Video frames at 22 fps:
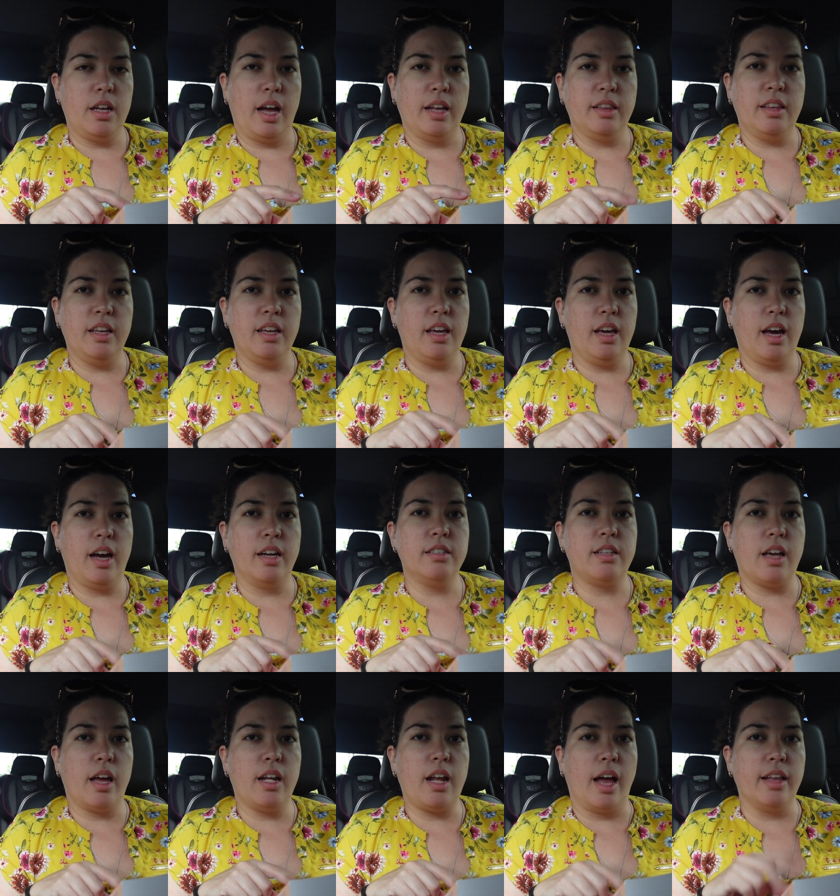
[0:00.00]
I think he had
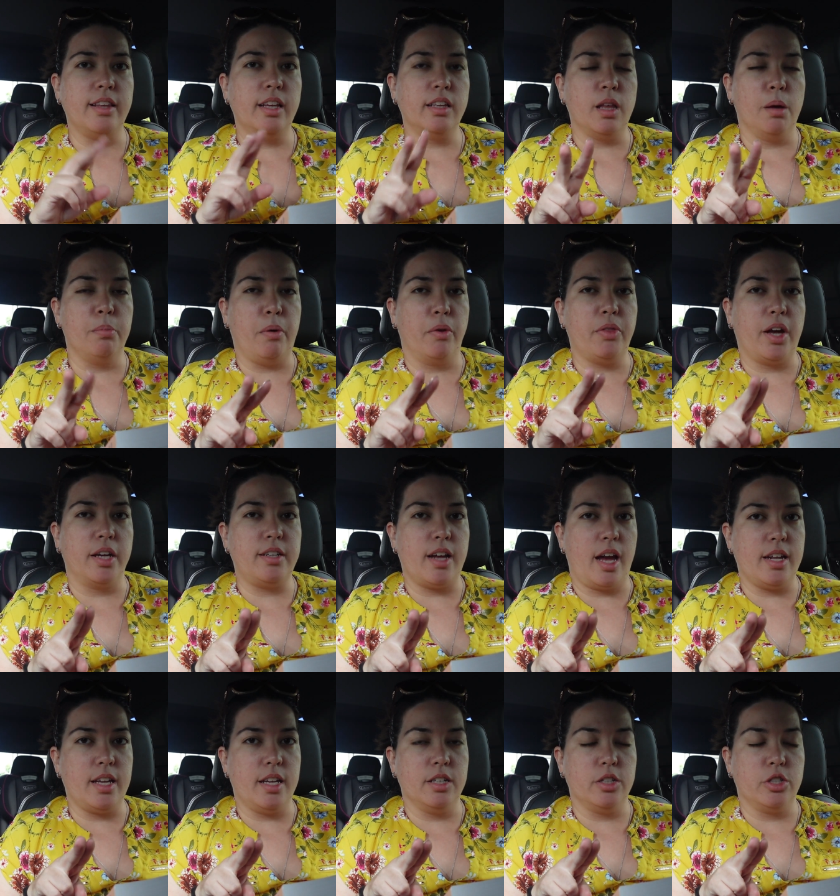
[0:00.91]
daddy. I think they both had
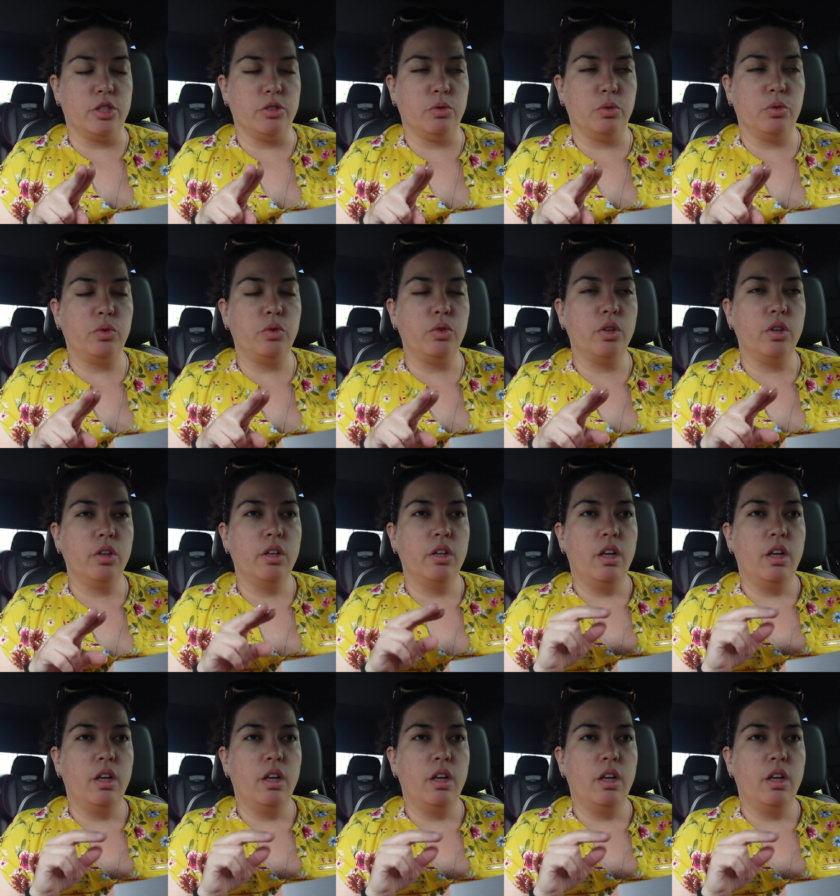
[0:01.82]
daddy issues.